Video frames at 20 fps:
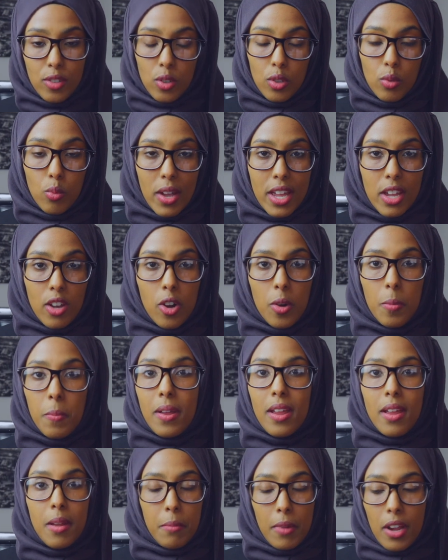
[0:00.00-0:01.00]
So I'd wake up,
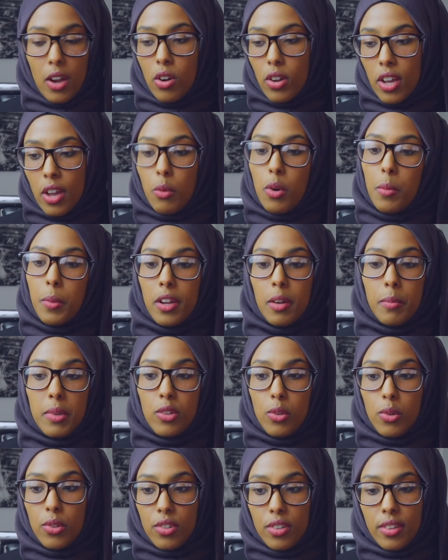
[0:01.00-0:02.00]
I'm like, okay, what am I going to be
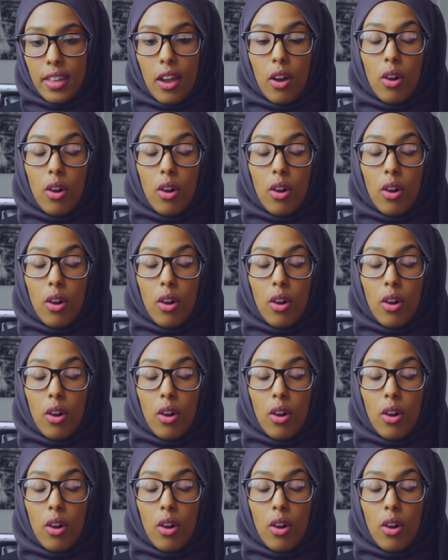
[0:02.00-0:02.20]
doing today?